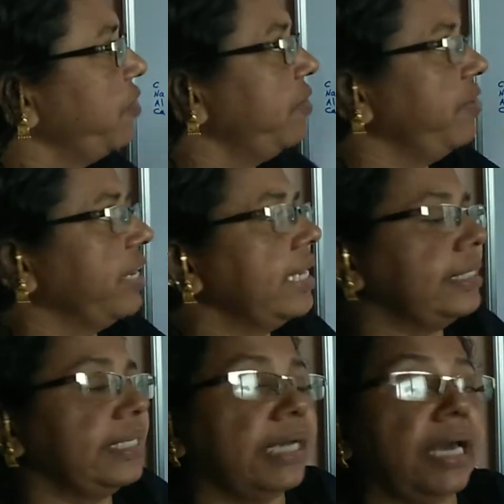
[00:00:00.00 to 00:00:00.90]
it, we can
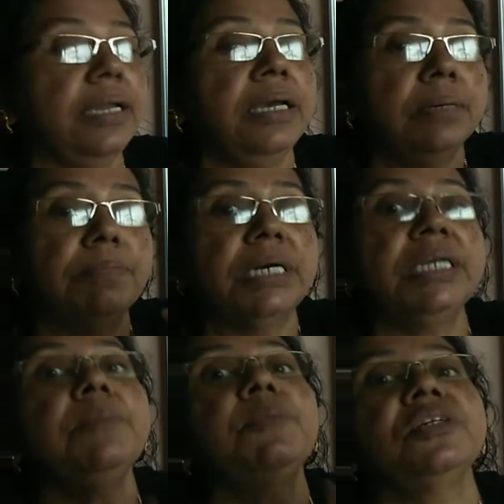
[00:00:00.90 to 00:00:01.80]
say that
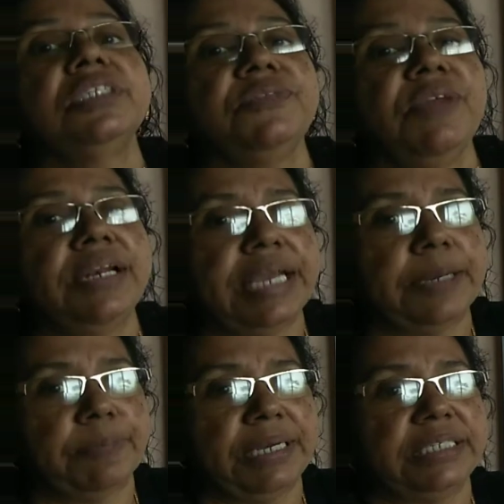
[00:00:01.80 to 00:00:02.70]
burning process will
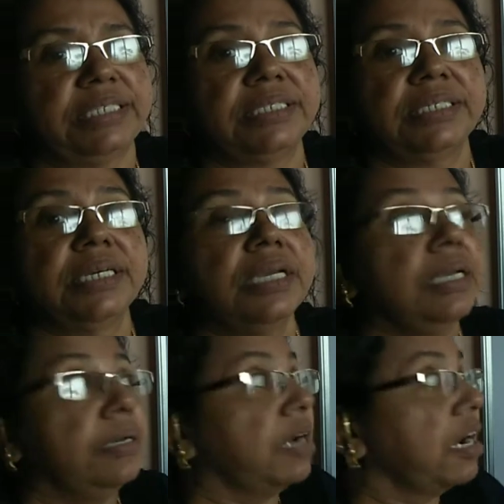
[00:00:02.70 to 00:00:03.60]
take place.
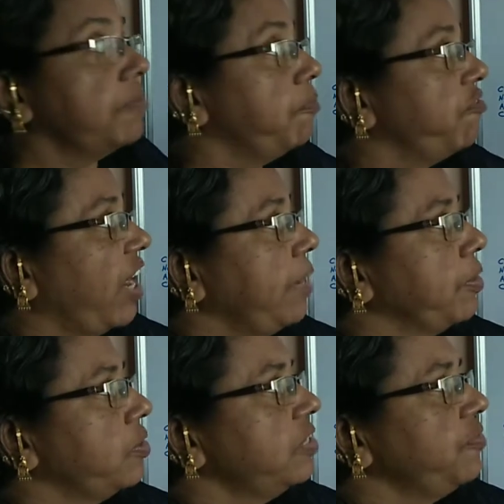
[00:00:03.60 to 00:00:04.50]
Why?
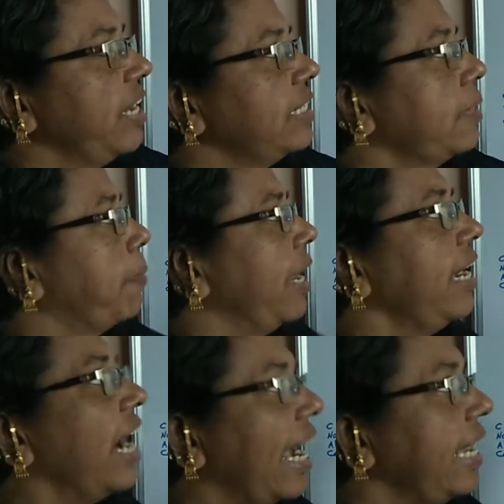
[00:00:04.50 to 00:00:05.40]
Because we are
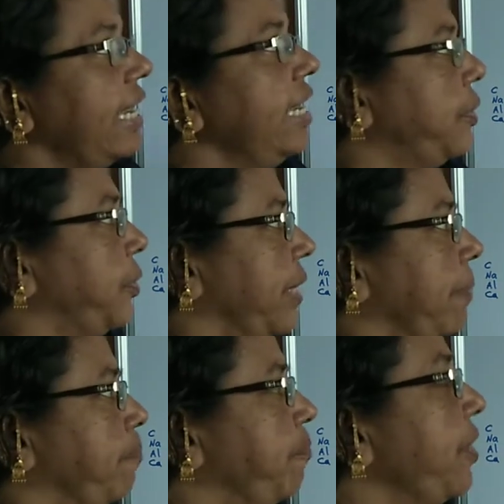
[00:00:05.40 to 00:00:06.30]
supplying high heat to
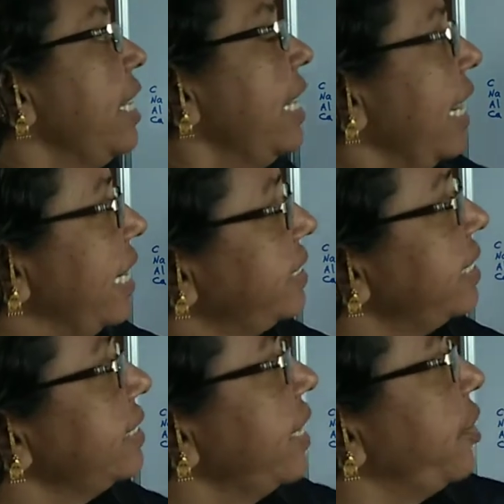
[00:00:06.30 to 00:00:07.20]
them. As
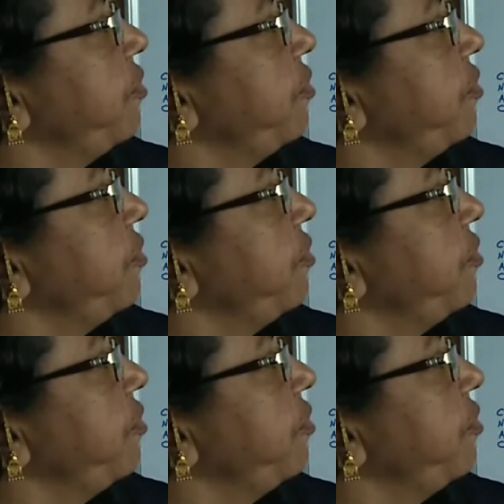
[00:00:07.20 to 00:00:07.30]
a result